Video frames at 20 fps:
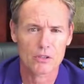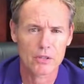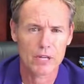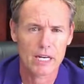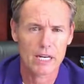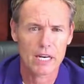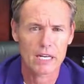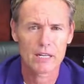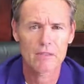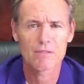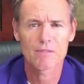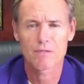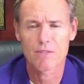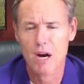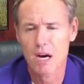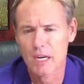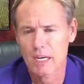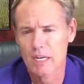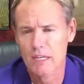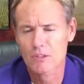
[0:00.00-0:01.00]
create any
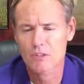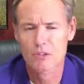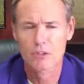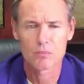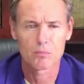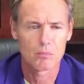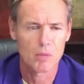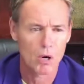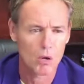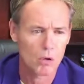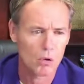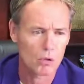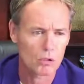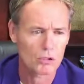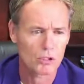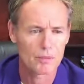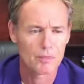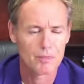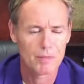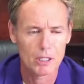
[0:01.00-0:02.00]
fungus or
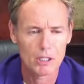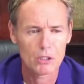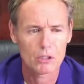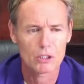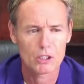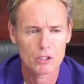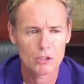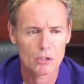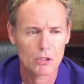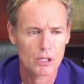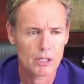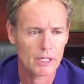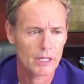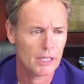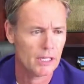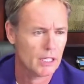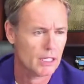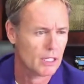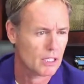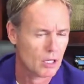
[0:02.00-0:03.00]
mold or mildew or
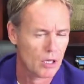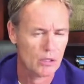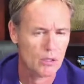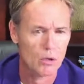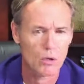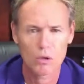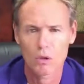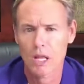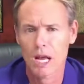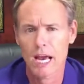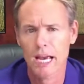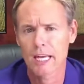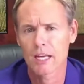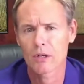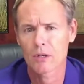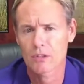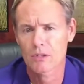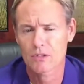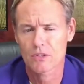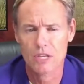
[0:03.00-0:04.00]
E.
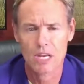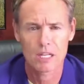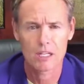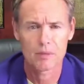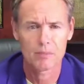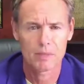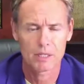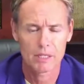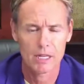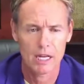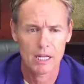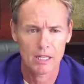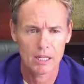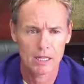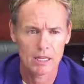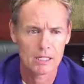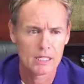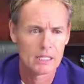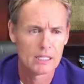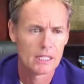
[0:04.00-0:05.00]
coli or
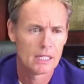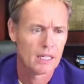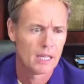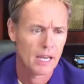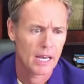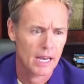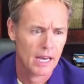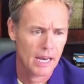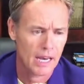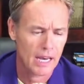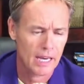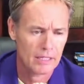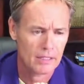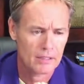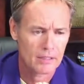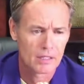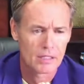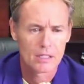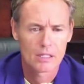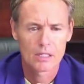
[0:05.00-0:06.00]
salmonella.
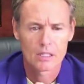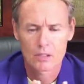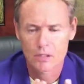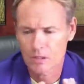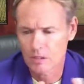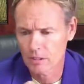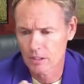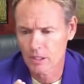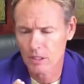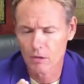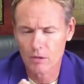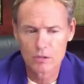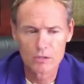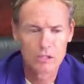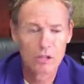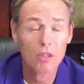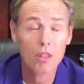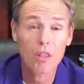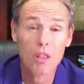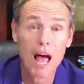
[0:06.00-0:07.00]
And,
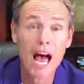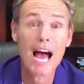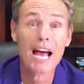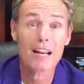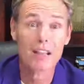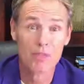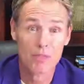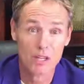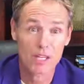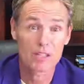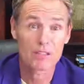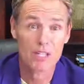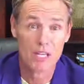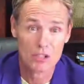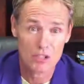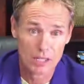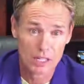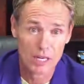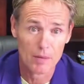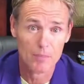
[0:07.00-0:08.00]
there's a lot of things
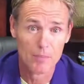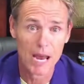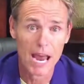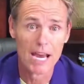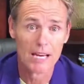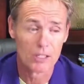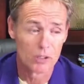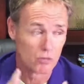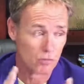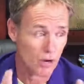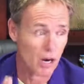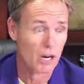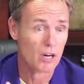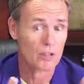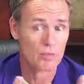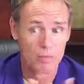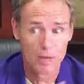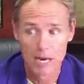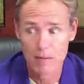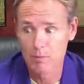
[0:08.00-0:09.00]
that you get back as far
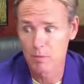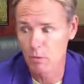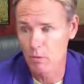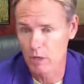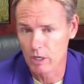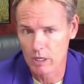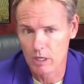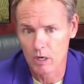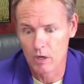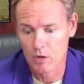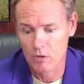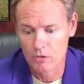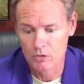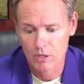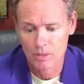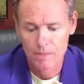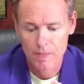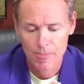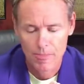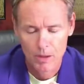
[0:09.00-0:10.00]
as paperwork
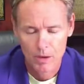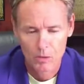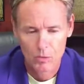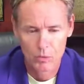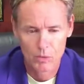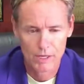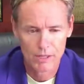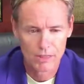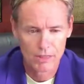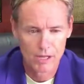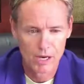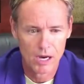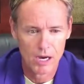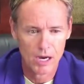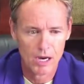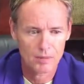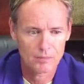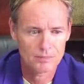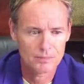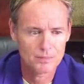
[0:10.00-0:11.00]
goes with
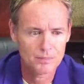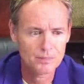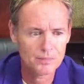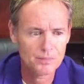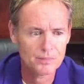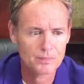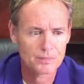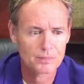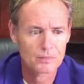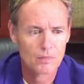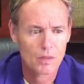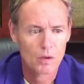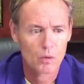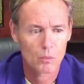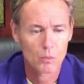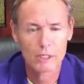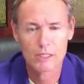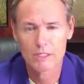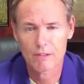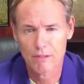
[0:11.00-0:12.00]

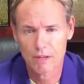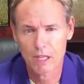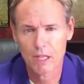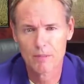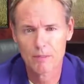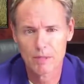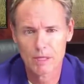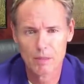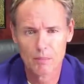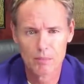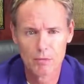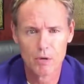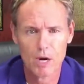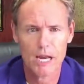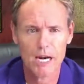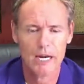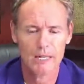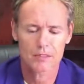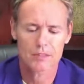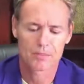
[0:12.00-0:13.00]
when developing a
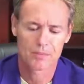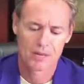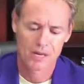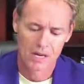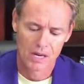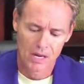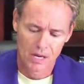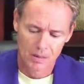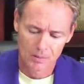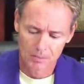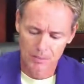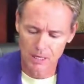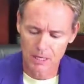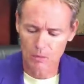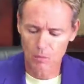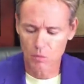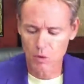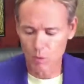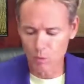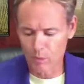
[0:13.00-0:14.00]
product.
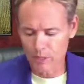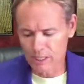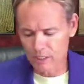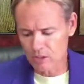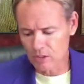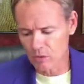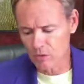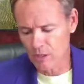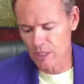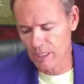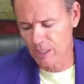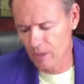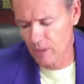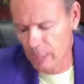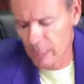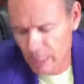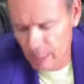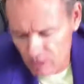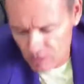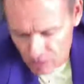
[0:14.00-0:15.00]
But what we do here
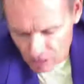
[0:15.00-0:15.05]
at